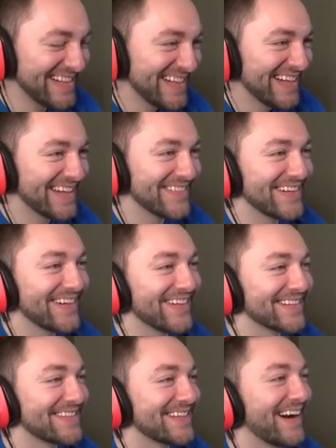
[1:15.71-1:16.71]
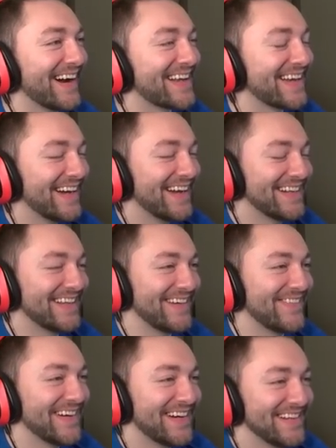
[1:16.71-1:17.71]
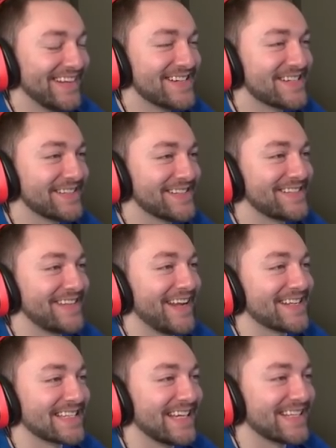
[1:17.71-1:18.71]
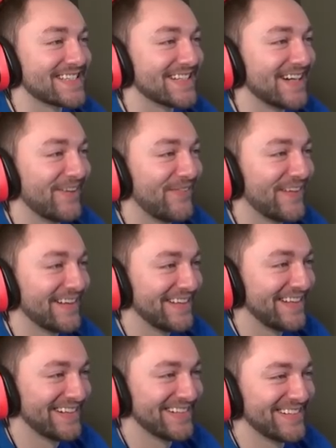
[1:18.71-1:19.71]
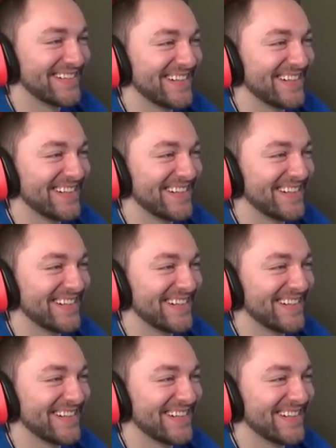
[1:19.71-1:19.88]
It was all dark. They shut the stage lights off. They did.